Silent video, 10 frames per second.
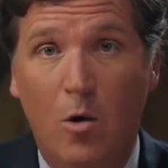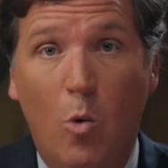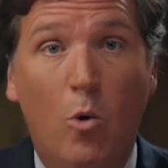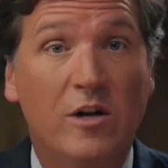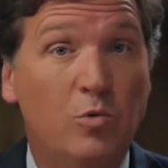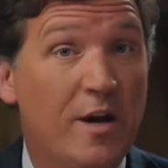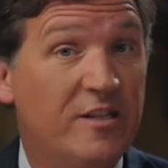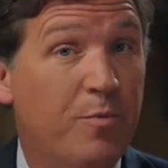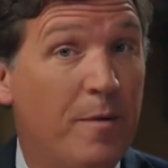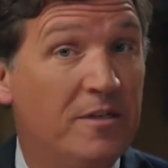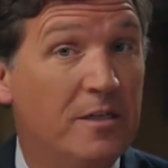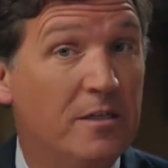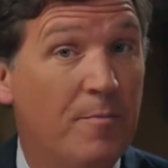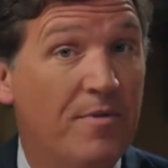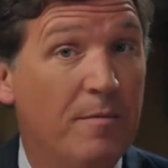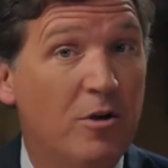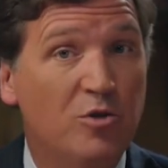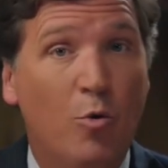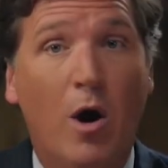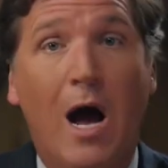Or is white supremacy something much
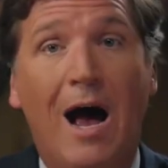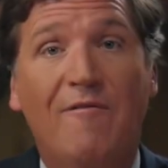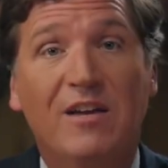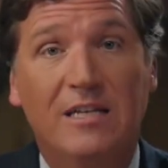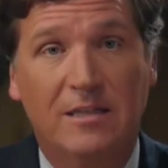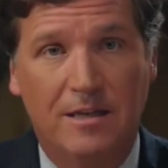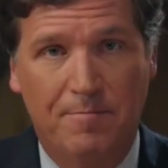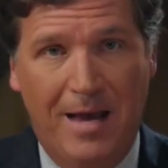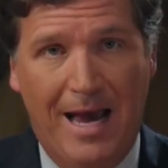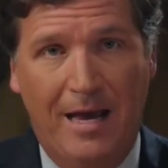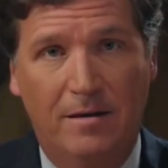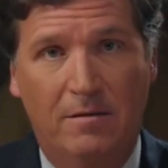more obviously bad,